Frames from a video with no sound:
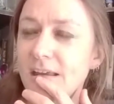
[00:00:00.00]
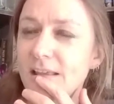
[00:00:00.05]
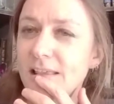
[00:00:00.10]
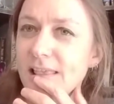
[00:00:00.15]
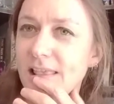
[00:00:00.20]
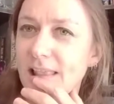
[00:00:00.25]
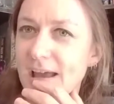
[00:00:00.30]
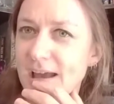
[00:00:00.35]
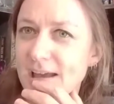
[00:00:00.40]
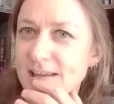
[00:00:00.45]

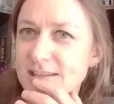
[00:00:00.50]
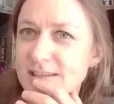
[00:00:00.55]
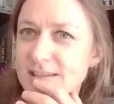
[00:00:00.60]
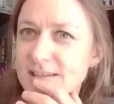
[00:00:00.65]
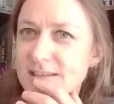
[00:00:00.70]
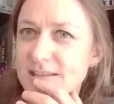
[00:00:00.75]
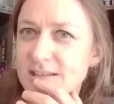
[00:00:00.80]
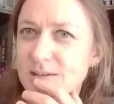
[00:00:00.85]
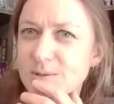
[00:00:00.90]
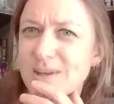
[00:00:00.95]
it
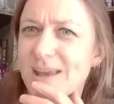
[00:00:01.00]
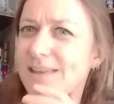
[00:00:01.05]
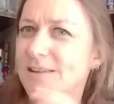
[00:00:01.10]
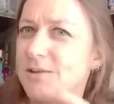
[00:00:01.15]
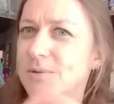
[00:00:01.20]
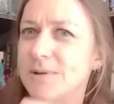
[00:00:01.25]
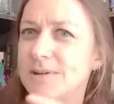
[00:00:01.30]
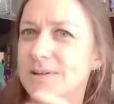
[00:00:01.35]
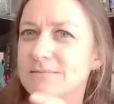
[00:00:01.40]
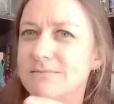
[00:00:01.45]
was either
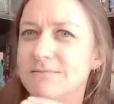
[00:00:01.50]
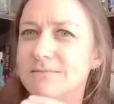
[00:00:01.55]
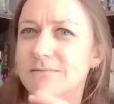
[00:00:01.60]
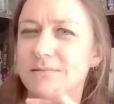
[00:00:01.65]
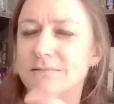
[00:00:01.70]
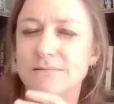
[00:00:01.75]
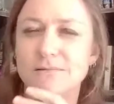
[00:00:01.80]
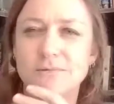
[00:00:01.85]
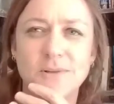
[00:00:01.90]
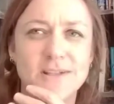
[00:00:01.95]

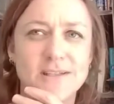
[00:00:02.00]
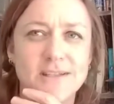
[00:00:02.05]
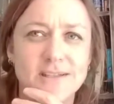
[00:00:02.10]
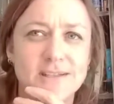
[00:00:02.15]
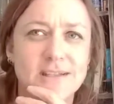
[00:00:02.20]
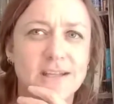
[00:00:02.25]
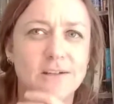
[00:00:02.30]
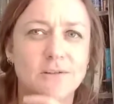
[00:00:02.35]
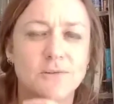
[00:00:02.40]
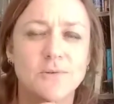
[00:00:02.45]

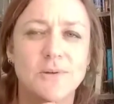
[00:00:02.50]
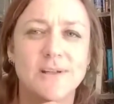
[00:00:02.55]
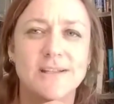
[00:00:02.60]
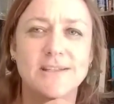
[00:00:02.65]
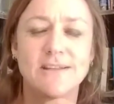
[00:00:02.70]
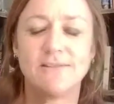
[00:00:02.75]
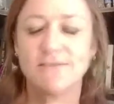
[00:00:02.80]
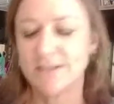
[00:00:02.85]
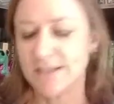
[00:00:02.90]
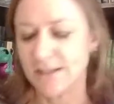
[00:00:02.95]
2016 or
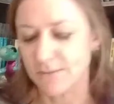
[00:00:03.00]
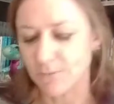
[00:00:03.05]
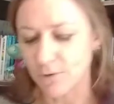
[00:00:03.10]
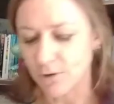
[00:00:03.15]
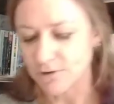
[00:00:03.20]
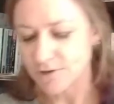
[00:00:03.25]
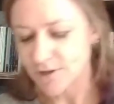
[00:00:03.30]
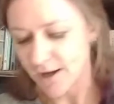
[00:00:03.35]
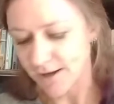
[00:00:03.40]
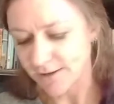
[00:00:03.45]
2017, I'm
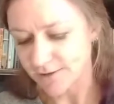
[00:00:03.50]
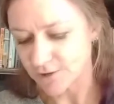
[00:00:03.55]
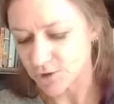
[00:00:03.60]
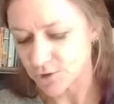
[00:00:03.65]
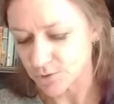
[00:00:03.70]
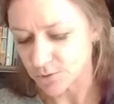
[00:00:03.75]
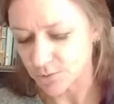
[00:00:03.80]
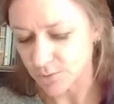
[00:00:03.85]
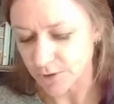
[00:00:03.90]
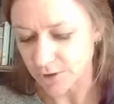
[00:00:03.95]
not entirely
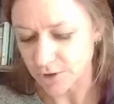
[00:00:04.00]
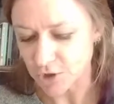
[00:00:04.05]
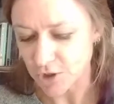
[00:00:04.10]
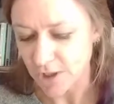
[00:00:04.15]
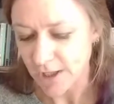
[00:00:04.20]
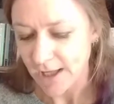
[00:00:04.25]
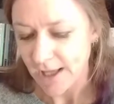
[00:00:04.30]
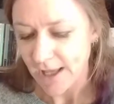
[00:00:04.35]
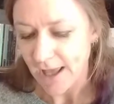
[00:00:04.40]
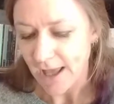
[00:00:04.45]
sure which,
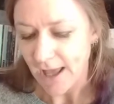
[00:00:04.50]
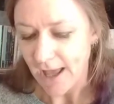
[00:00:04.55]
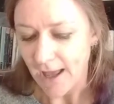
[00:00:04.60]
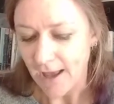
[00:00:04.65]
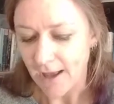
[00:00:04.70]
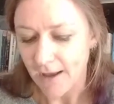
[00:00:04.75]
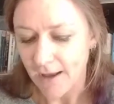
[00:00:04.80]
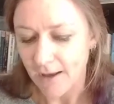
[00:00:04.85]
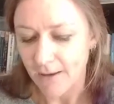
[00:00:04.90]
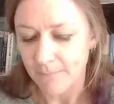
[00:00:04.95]

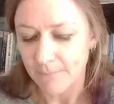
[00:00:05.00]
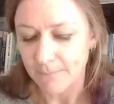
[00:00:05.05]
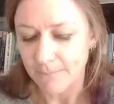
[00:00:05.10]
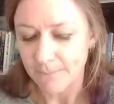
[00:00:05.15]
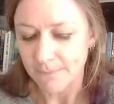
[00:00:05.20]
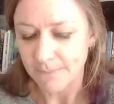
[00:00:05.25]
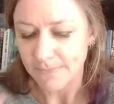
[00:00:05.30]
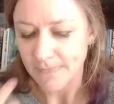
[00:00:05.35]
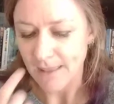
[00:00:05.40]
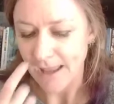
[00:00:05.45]

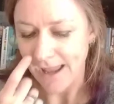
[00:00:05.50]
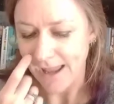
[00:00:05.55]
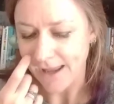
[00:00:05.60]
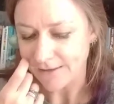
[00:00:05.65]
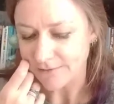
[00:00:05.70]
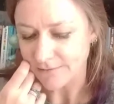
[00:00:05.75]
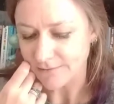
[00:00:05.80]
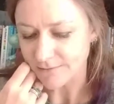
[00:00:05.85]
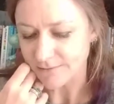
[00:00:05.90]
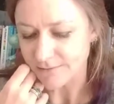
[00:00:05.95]

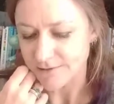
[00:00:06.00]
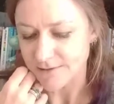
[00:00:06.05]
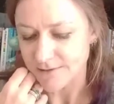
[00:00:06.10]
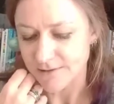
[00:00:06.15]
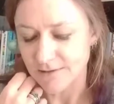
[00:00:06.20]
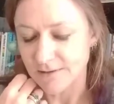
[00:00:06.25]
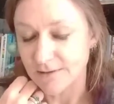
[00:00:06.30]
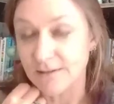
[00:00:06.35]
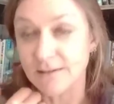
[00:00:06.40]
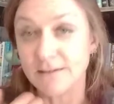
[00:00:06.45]
and
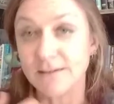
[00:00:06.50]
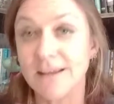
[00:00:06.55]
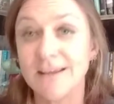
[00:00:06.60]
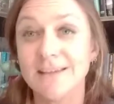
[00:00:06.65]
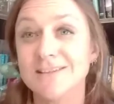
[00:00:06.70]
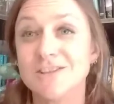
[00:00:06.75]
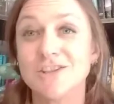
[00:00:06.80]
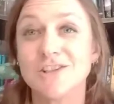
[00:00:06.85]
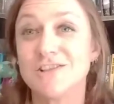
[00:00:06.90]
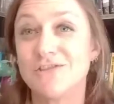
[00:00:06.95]
he
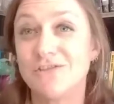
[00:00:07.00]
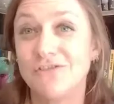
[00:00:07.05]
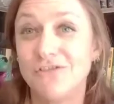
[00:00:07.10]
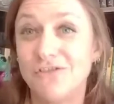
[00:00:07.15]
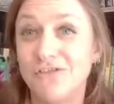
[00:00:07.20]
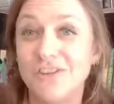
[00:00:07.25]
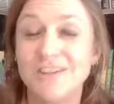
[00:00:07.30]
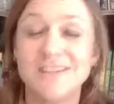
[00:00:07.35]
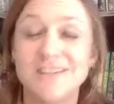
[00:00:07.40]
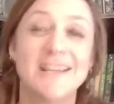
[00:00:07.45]
is just
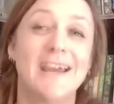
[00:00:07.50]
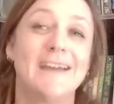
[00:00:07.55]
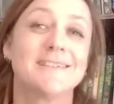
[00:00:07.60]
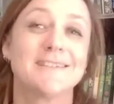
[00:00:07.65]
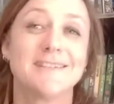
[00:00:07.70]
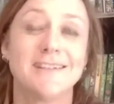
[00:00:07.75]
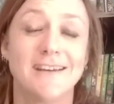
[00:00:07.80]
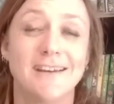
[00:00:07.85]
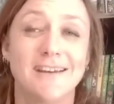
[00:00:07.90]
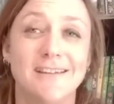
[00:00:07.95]

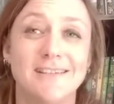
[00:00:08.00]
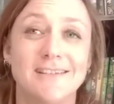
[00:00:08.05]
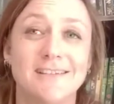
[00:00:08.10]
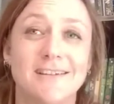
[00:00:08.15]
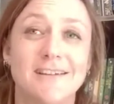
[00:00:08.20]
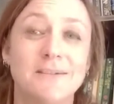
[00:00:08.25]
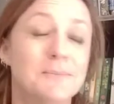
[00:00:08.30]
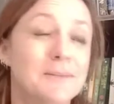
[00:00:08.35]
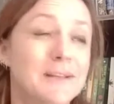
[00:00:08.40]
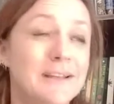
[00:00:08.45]
fantastic,
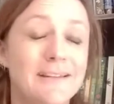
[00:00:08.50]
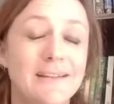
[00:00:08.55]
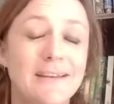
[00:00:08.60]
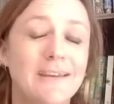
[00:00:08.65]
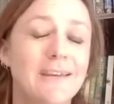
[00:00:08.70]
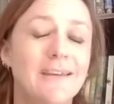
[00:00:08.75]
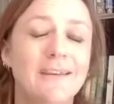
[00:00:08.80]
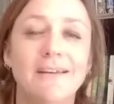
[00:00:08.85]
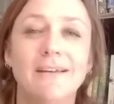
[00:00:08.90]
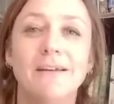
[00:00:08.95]

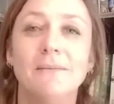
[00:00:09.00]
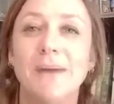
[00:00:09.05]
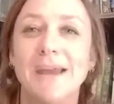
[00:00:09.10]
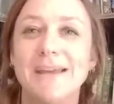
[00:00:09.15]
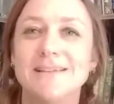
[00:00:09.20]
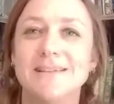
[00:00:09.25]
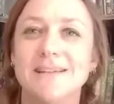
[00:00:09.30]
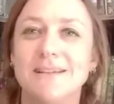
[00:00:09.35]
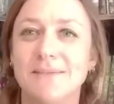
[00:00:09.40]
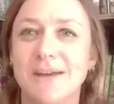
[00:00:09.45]
completely
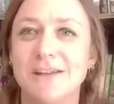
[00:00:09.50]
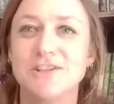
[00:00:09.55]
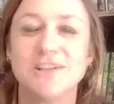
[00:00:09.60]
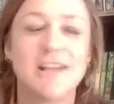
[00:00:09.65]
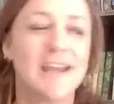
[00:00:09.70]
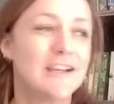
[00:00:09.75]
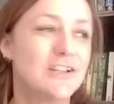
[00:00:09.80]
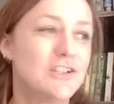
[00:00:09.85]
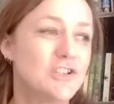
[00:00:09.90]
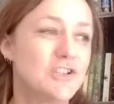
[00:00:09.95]
amazing
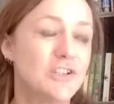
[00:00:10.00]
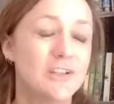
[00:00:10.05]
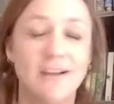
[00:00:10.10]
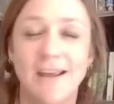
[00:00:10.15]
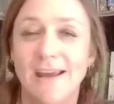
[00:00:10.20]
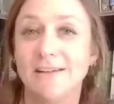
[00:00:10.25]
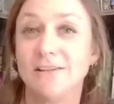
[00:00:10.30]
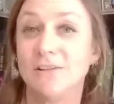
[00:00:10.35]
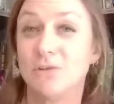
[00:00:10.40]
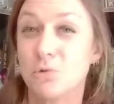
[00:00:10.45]
imagination
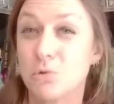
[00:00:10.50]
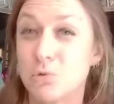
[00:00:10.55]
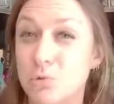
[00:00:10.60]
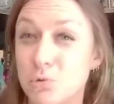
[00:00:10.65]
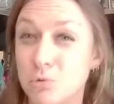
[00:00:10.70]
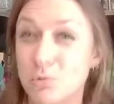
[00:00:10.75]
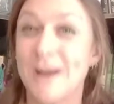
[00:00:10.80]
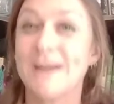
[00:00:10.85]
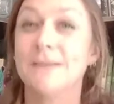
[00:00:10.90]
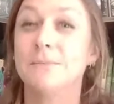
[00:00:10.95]
and
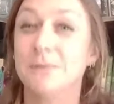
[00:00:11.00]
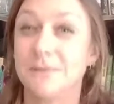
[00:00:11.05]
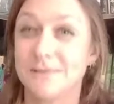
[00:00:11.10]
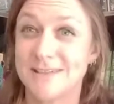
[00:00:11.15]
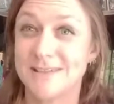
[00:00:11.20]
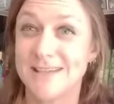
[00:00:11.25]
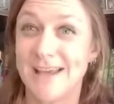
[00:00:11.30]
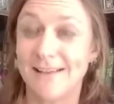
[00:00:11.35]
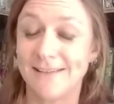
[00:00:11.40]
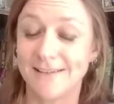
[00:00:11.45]
incredible
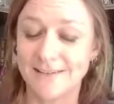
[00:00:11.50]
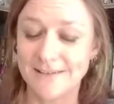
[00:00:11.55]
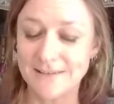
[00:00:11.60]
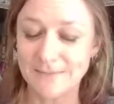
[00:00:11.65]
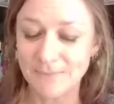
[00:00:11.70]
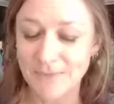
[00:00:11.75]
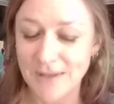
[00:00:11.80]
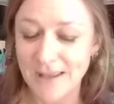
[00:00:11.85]
talent.